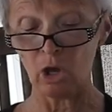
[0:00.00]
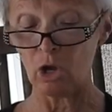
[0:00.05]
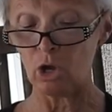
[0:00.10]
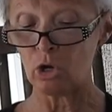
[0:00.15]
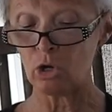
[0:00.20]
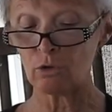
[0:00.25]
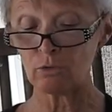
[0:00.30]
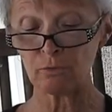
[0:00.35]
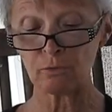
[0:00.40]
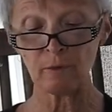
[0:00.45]

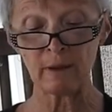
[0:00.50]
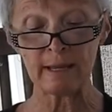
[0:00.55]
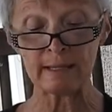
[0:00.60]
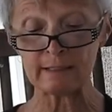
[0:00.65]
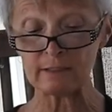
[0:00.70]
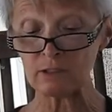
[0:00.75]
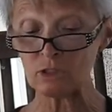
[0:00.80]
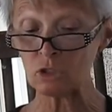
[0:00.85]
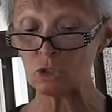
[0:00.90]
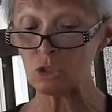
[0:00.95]
Her
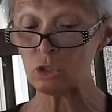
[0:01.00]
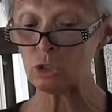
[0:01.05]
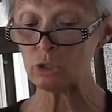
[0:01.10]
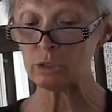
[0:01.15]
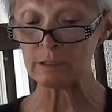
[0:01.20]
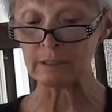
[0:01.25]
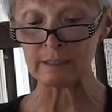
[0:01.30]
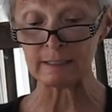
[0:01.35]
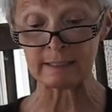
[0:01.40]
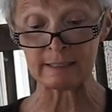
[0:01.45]
friends
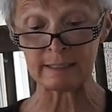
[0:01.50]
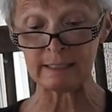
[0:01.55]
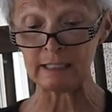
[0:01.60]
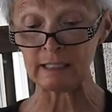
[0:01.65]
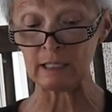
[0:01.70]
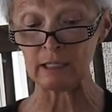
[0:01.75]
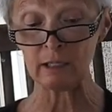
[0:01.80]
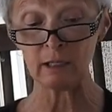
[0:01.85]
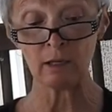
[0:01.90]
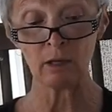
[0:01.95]
couldn't
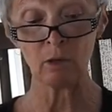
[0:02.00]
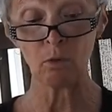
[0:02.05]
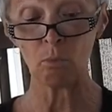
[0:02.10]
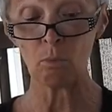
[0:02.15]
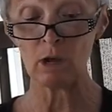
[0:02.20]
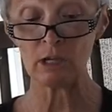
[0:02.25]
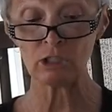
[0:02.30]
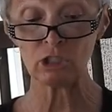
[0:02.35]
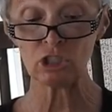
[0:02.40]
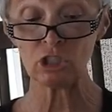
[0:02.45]
see
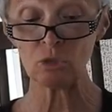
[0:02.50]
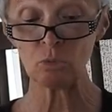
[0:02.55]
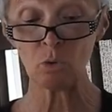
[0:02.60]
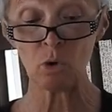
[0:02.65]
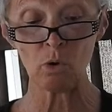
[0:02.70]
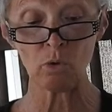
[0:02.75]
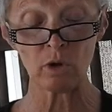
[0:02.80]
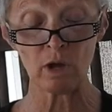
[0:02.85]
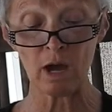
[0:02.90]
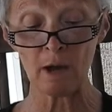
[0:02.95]
why she
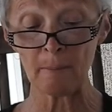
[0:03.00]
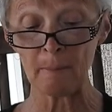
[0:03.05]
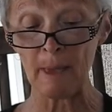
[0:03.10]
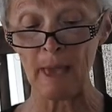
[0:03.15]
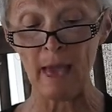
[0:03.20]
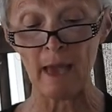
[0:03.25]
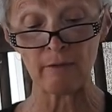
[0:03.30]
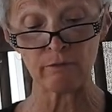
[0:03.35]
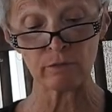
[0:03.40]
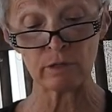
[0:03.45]
woke up
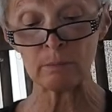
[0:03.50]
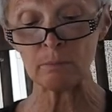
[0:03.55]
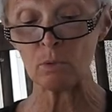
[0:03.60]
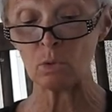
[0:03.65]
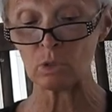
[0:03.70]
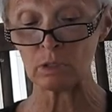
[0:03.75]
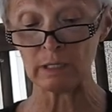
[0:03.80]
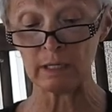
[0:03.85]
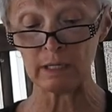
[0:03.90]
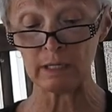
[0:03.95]
every
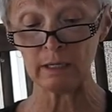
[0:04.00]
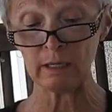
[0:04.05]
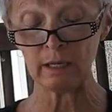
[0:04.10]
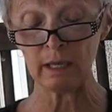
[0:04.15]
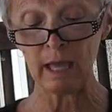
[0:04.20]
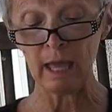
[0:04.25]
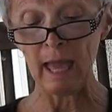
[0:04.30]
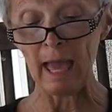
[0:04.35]
morning